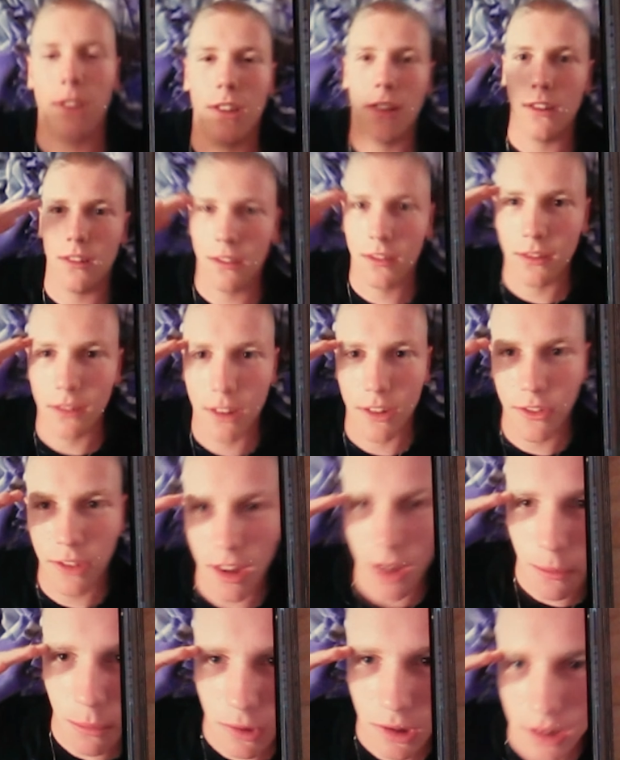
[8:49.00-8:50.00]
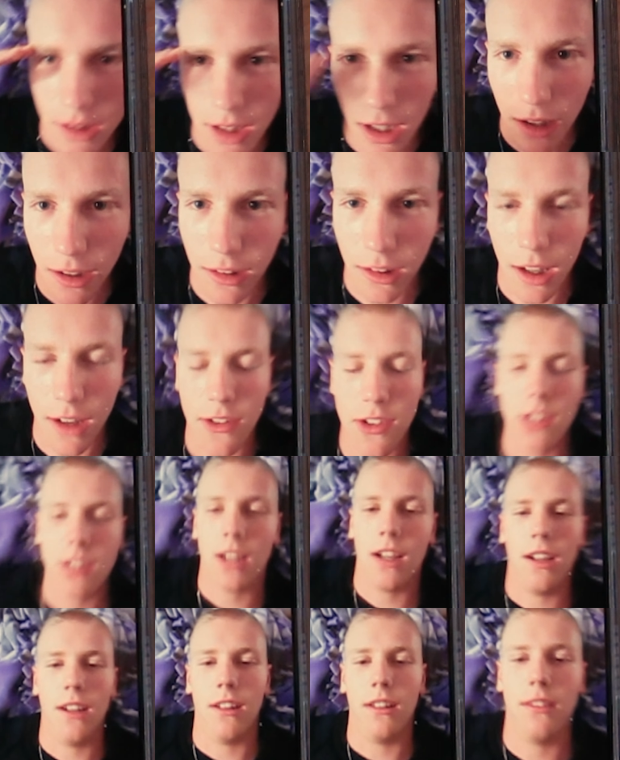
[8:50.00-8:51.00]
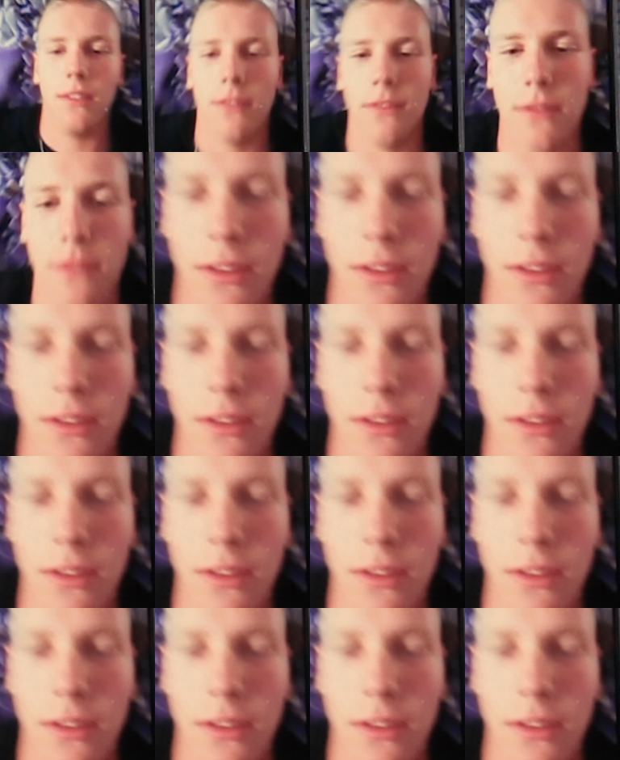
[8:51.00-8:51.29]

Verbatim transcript: you know, living that military lifestyle.